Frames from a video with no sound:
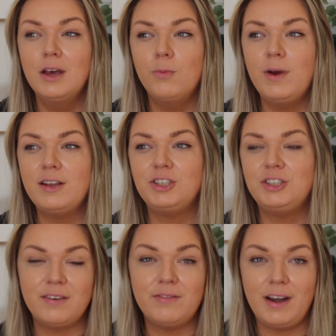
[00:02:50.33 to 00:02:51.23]
which
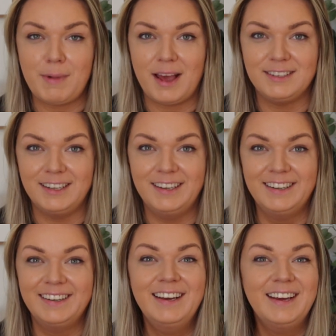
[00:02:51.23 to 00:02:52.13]
didn't really
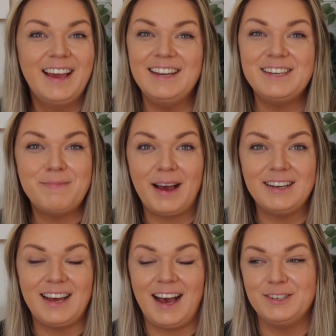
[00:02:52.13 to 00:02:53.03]
matter. It didn't
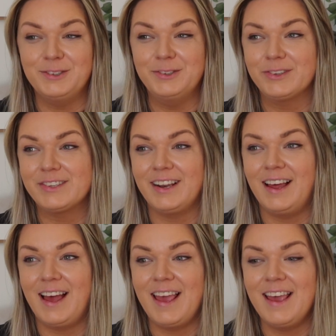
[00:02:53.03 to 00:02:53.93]
matter at all. So
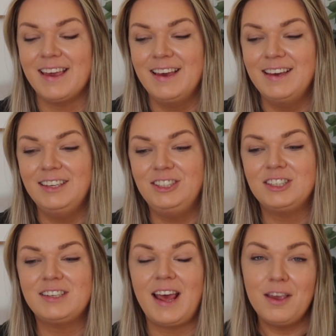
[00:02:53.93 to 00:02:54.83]
like,
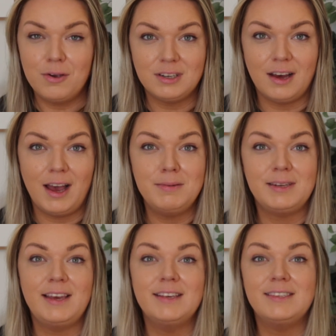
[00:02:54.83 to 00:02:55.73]
just take your time,
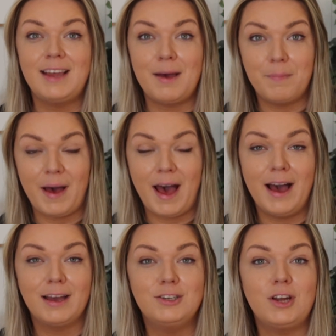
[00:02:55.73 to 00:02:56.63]
take a step
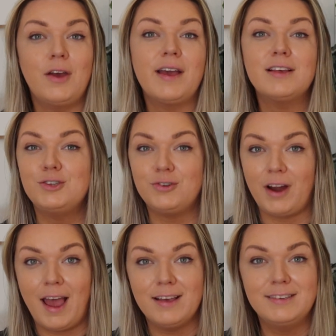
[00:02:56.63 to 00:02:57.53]
back, don't get
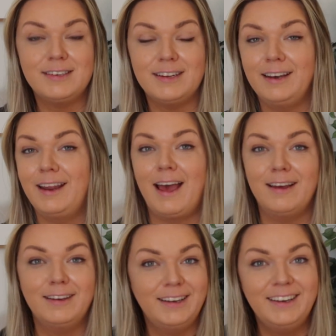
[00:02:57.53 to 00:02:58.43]
stressed, and
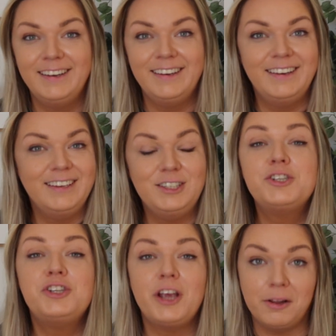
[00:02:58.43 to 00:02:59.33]
yeah,
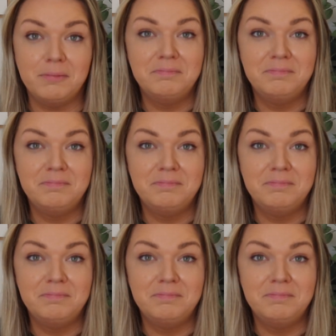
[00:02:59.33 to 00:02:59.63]
just chill.